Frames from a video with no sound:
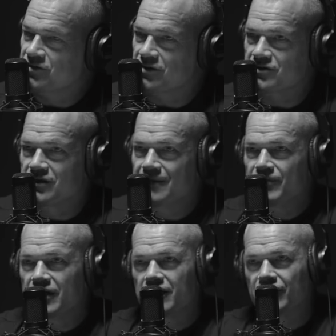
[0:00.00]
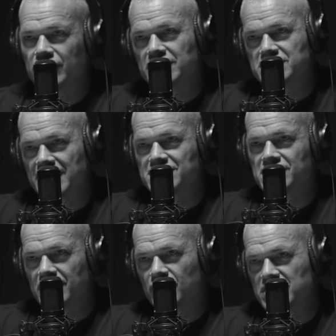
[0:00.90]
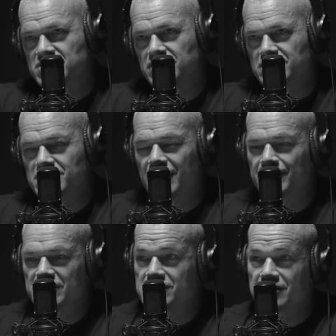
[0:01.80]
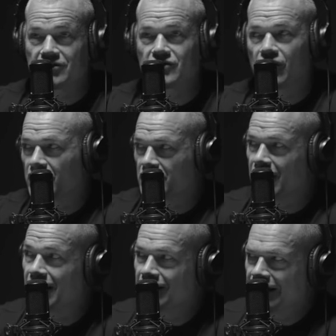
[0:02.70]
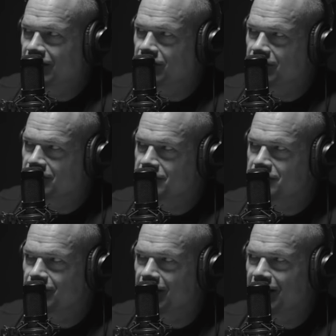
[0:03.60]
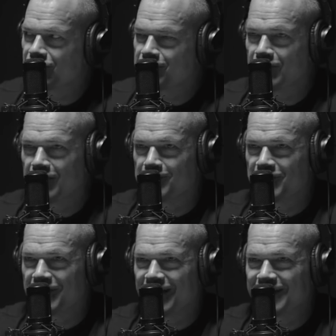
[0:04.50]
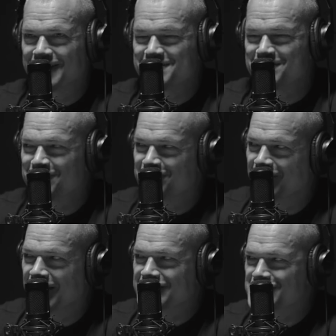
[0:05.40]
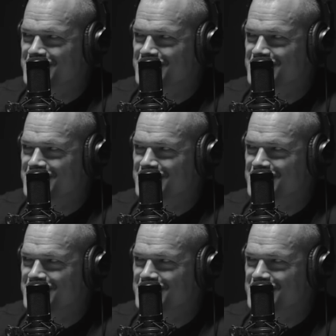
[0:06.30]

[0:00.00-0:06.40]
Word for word: Charles. If he doesn't ask any questions, then that means he's going to talk a lot later. So I have to put up with that. But that's